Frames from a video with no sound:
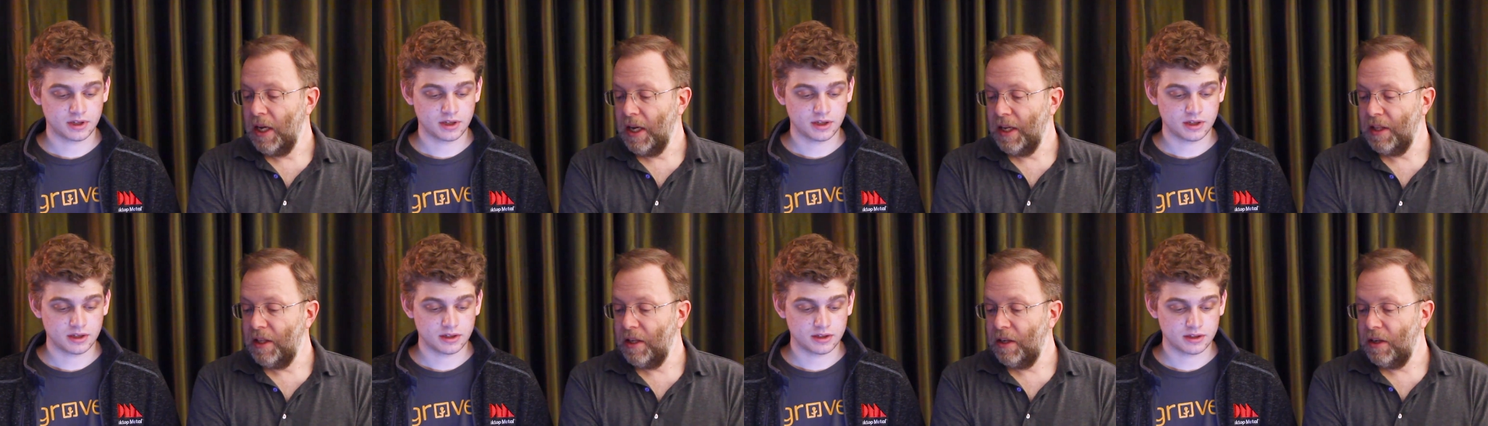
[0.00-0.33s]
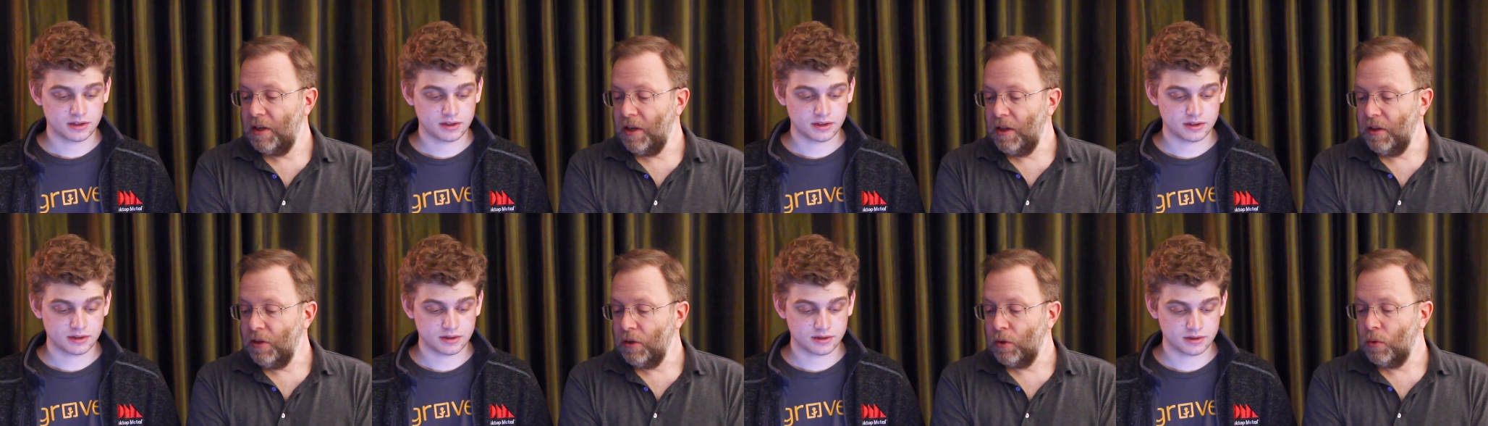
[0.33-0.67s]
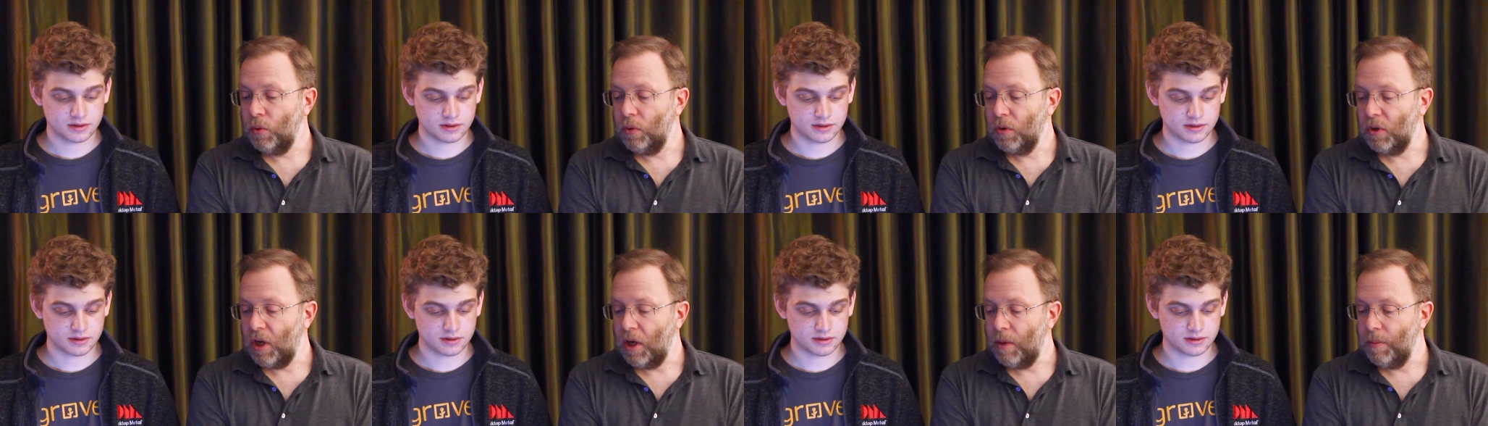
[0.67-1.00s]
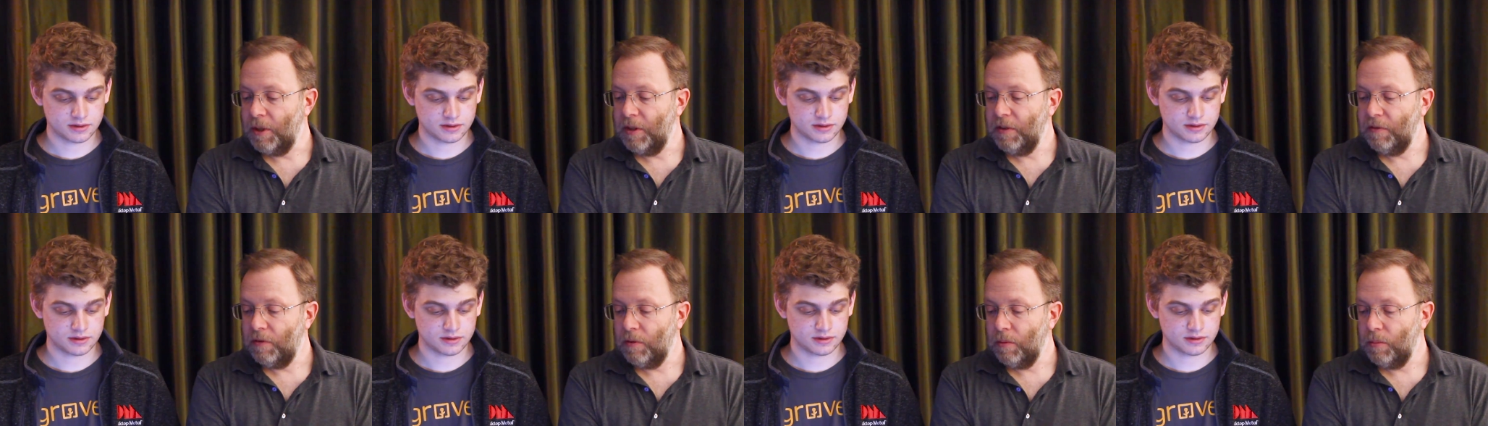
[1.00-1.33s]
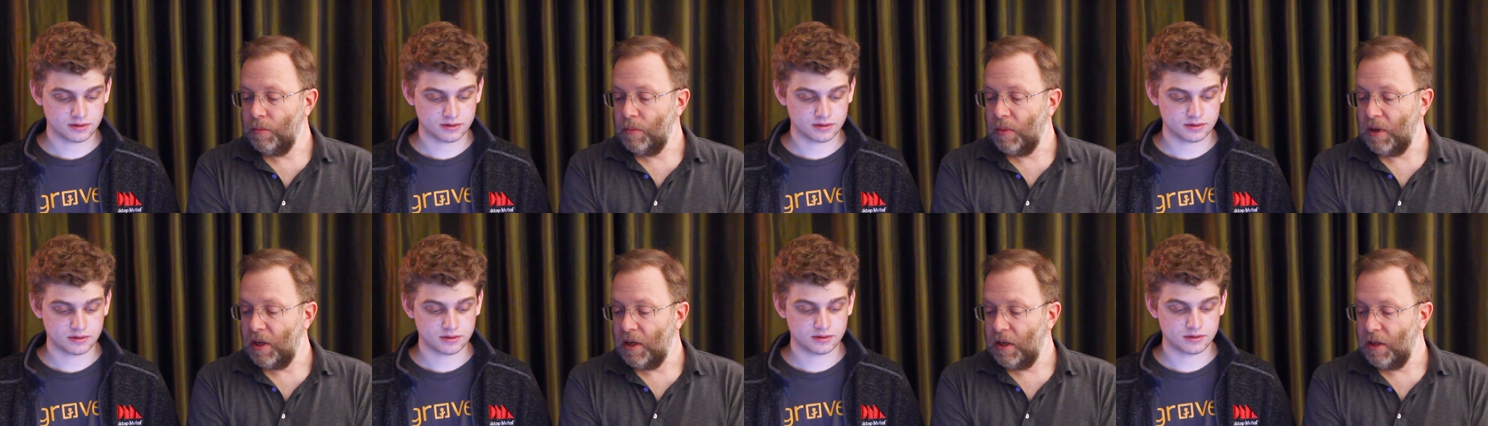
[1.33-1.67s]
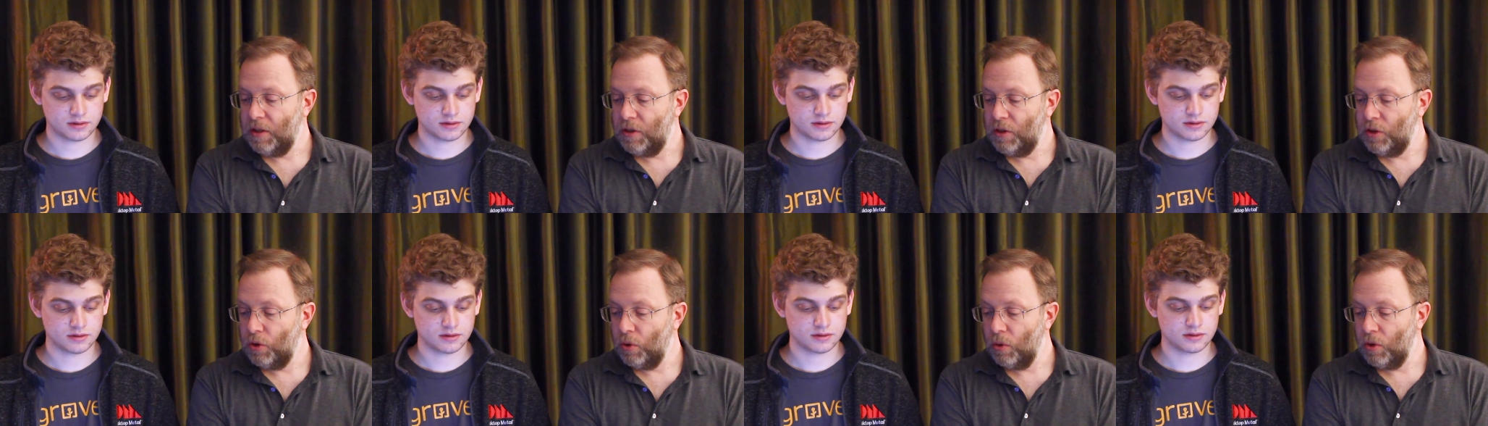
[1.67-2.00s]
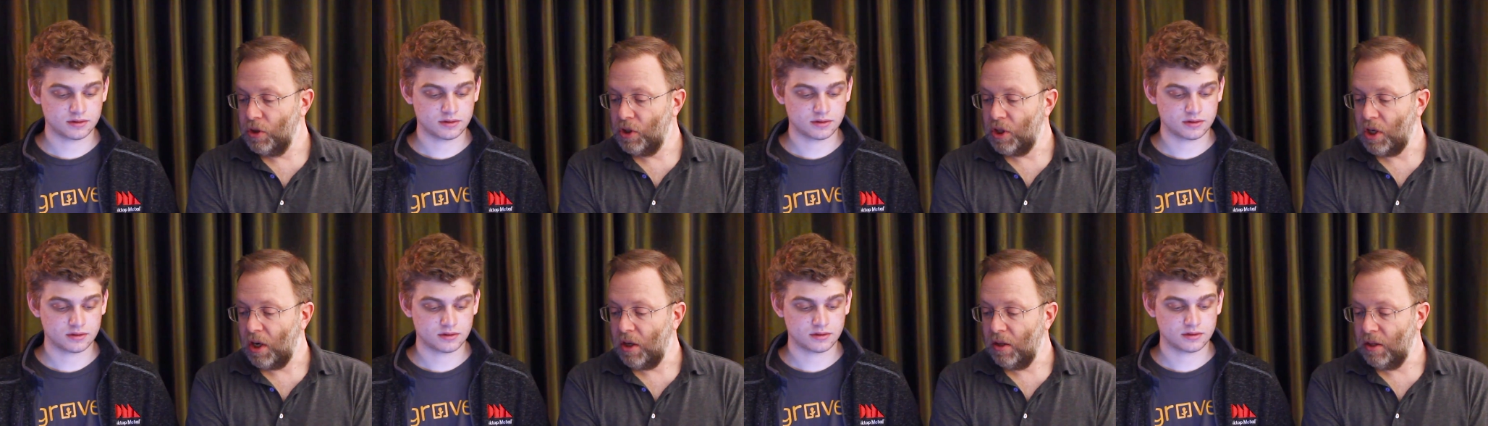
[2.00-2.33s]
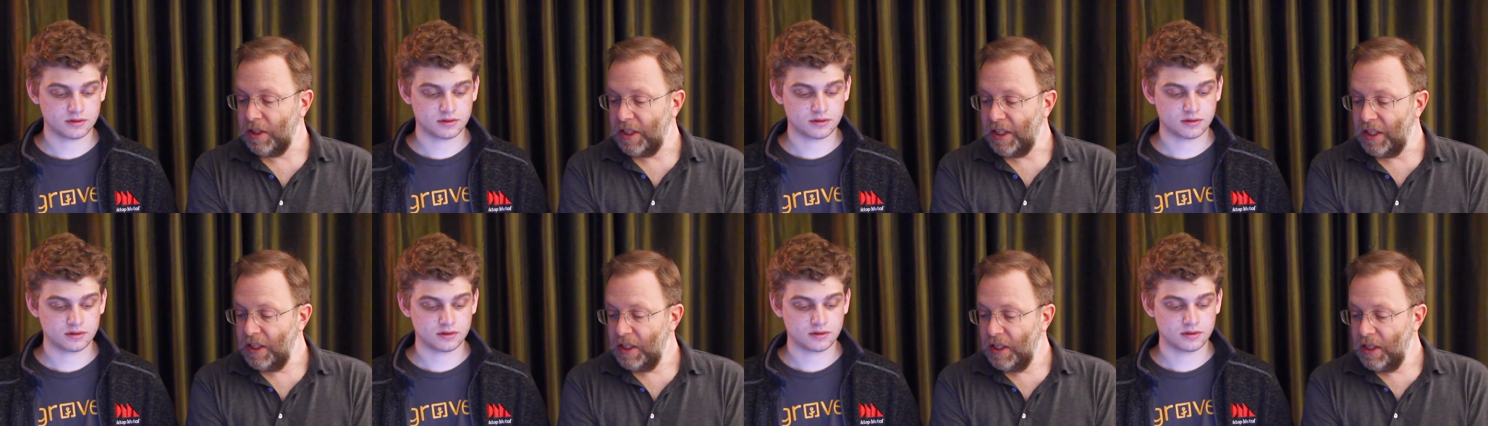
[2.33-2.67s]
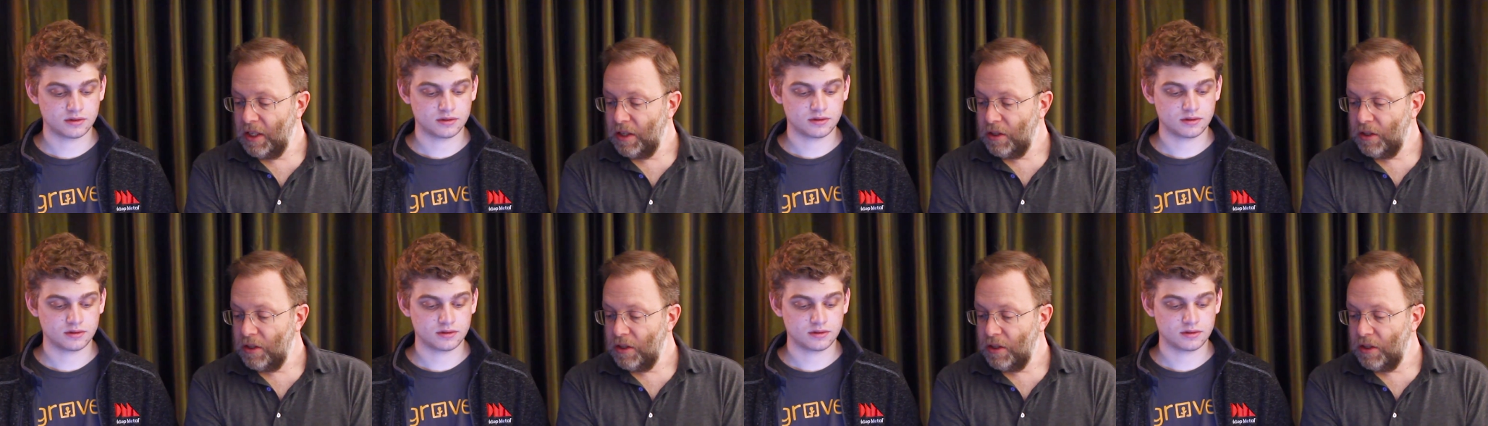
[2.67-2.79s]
Speaker 1: And then another cool comment from George Hawley.